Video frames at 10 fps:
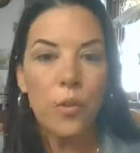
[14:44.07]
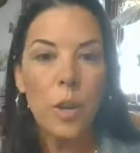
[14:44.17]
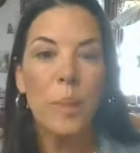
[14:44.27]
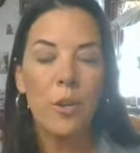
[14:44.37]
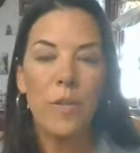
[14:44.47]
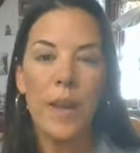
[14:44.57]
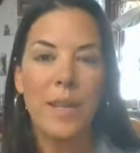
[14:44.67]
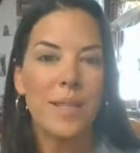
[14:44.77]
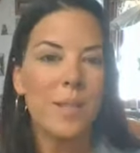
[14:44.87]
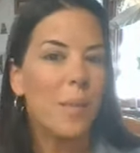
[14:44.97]
framing your
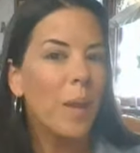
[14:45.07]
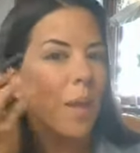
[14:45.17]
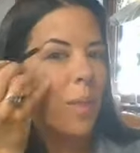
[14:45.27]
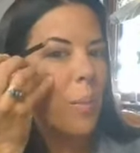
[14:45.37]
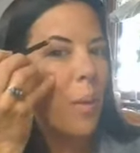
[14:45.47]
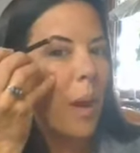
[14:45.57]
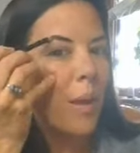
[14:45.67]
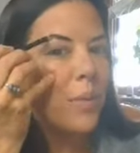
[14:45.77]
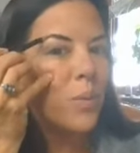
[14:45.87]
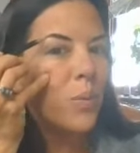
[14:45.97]
face. The
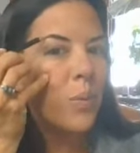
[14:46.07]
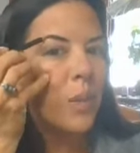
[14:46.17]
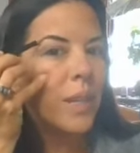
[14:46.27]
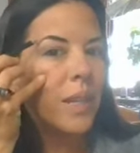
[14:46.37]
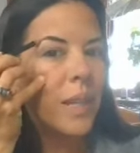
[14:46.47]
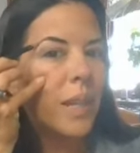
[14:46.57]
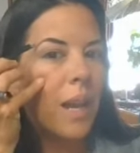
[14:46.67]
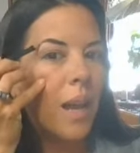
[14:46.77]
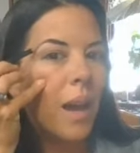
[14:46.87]
brows really